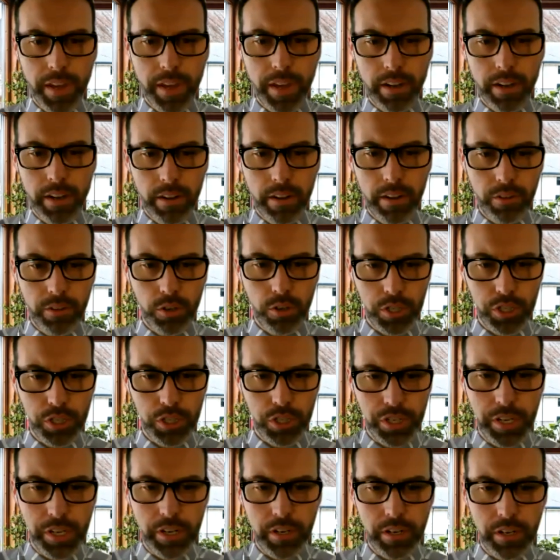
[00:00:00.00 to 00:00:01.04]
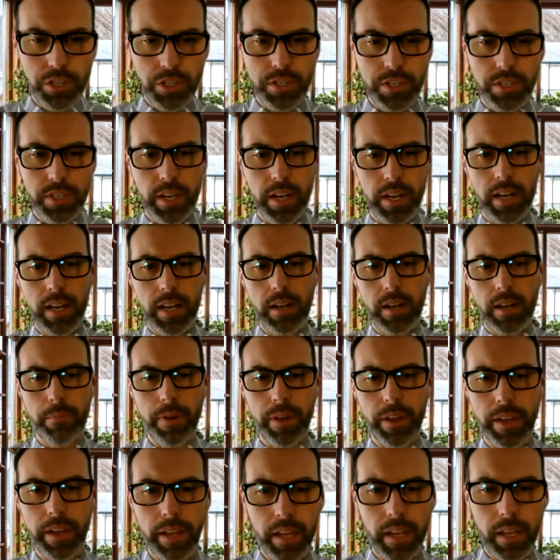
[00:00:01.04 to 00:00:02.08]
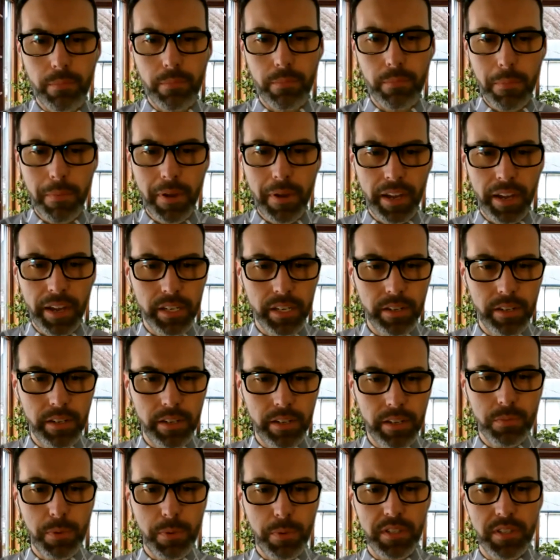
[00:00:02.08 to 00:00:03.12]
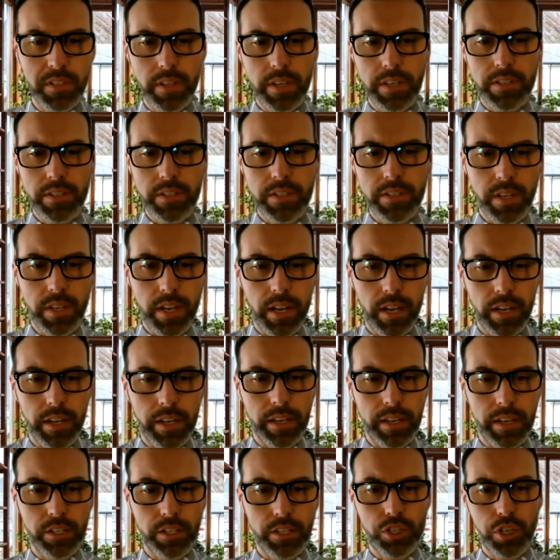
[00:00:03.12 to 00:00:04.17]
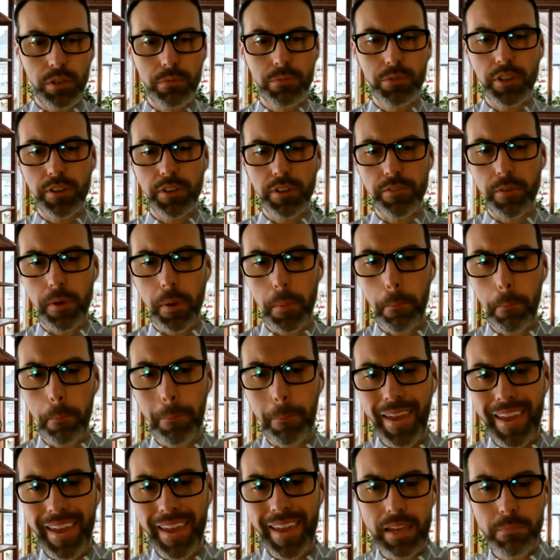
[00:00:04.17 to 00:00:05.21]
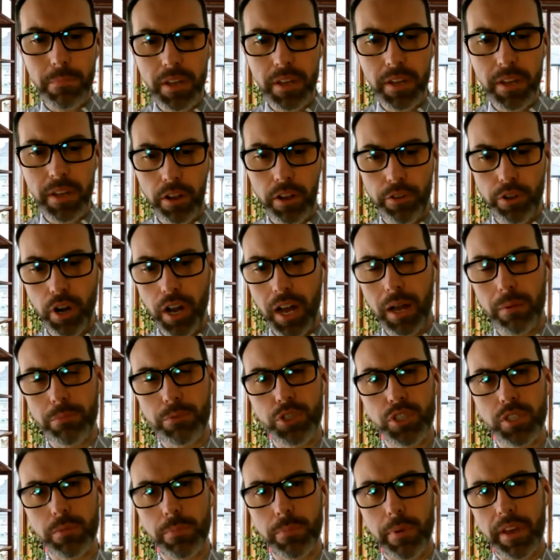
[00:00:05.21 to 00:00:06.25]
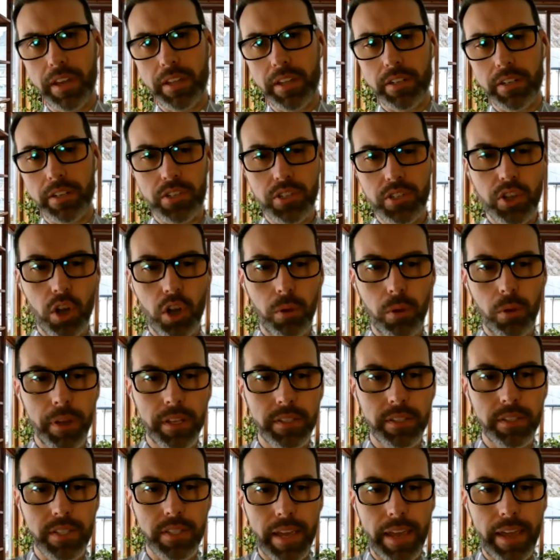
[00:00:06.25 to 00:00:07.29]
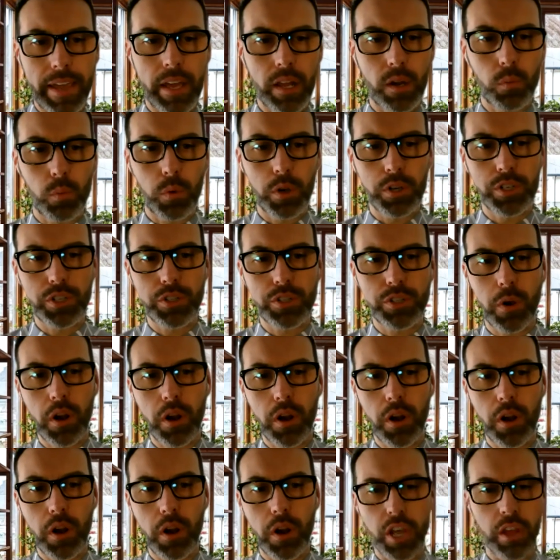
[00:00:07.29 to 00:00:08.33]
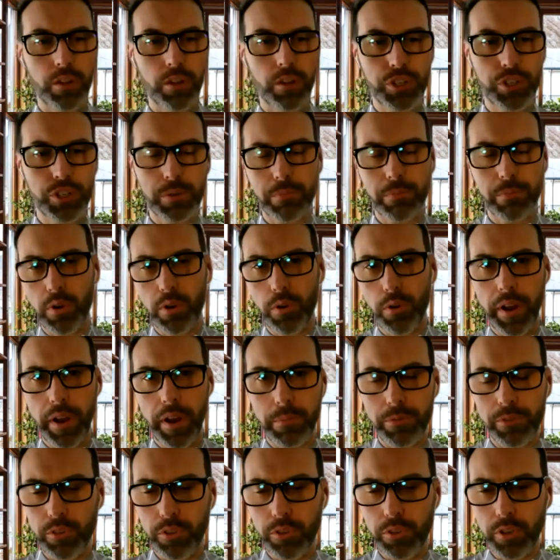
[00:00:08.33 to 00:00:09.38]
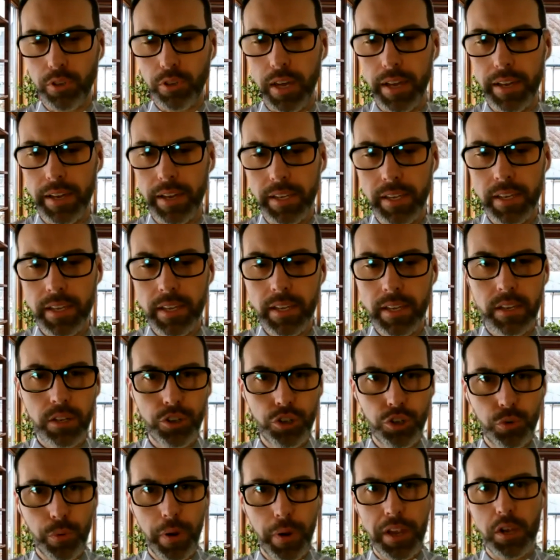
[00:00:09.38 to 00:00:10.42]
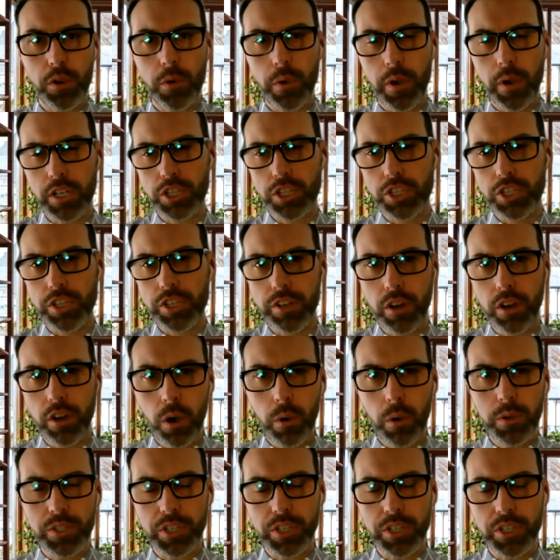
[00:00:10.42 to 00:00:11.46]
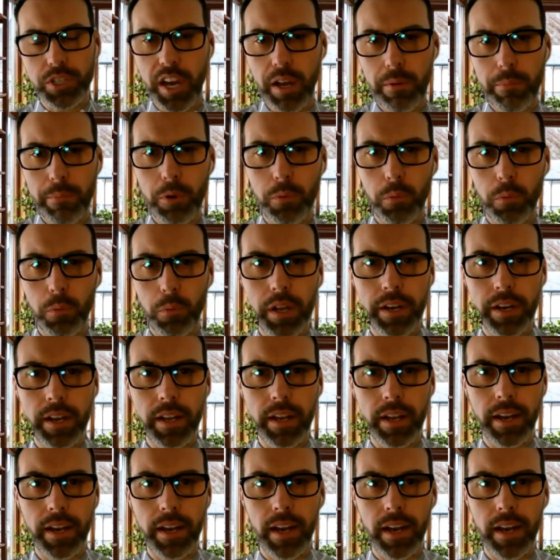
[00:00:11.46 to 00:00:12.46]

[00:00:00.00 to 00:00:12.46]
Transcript: got another question here, just, and maybe I can even speak to this in terms of payment. Are there options to pay in installments, and what do our scholarship programs look like? Great question, always a common one.